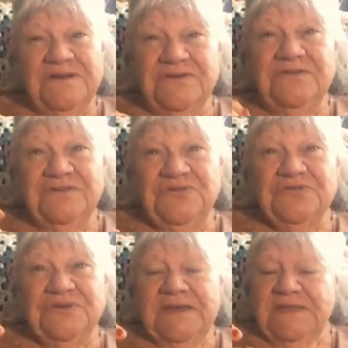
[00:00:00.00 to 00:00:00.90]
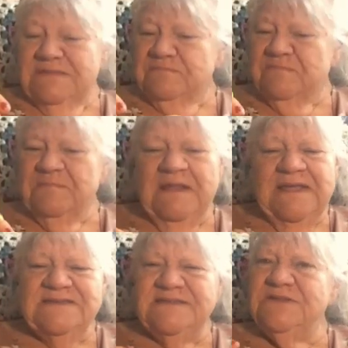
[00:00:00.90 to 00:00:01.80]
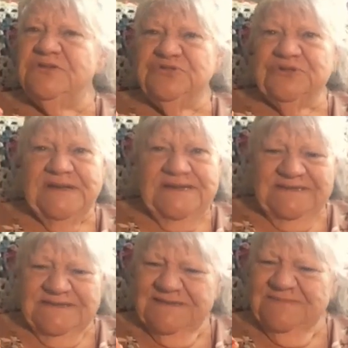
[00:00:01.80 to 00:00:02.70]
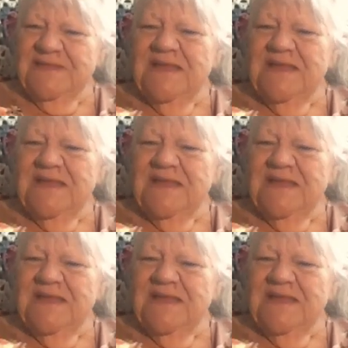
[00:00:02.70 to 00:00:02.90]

under the tree. Bless the trees.